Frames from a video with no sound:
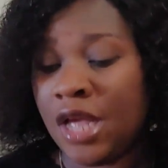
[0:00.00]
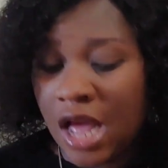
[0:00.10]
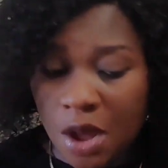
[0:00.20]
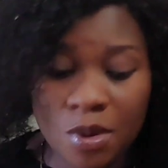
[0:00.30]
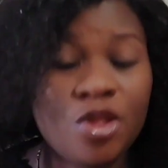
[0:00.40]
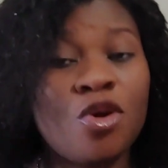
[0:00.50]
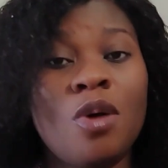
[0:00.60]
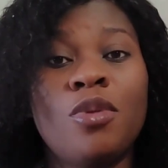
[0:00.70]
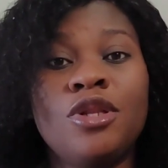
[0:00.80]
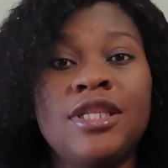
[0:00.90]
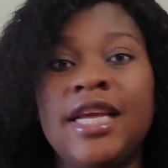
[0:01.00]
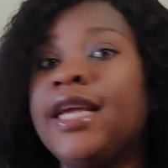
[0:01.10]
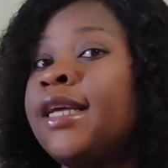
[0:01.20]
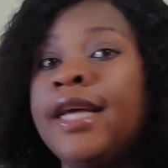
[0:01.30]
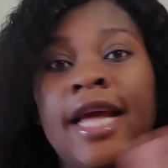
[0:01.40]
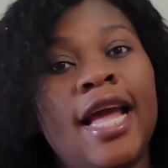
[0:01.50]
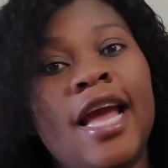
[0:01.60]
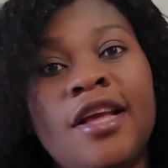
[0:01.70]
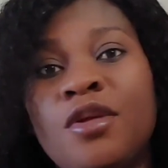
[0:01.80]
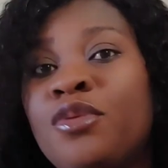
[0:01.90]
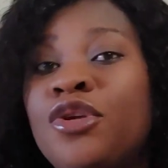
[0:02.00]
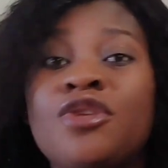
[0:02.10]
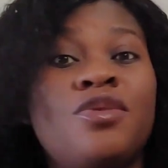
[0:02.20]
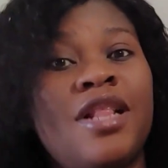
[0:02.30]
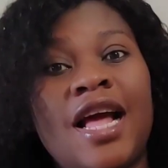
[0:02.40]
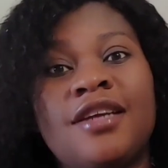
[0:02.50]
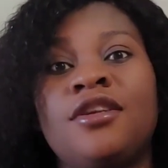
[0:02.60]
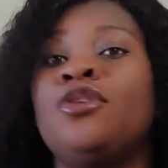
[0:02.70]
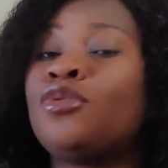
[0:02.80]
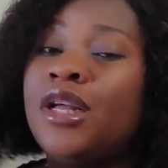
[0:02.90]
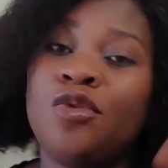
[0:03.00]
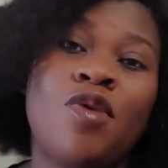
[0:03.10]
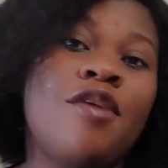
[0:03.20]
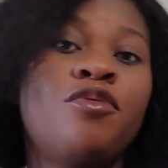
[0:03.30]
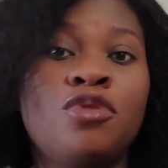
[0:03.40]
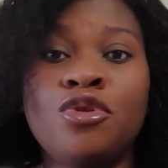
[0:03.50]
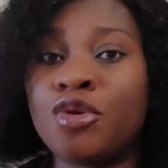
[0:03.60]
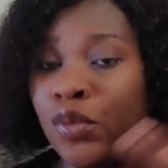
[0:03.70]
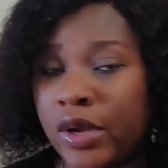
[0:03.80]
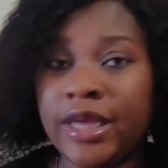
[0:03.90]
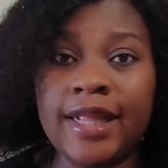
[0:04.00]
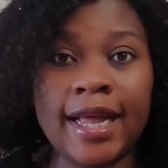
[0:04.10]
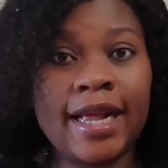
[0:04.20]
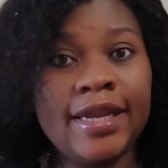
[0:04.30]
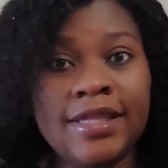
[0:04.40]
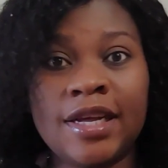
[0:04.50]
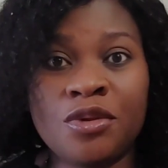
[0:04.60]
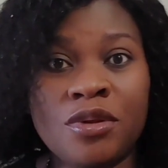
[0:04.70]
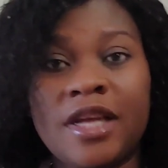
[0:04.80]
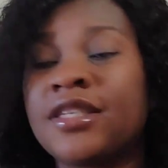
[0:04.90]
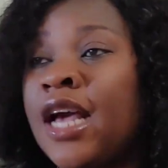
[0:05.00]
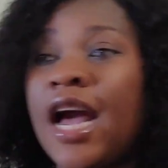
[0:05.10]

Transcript: And when they come holiday, they will just relax. So the wife will do the cooking and cleaning and all that.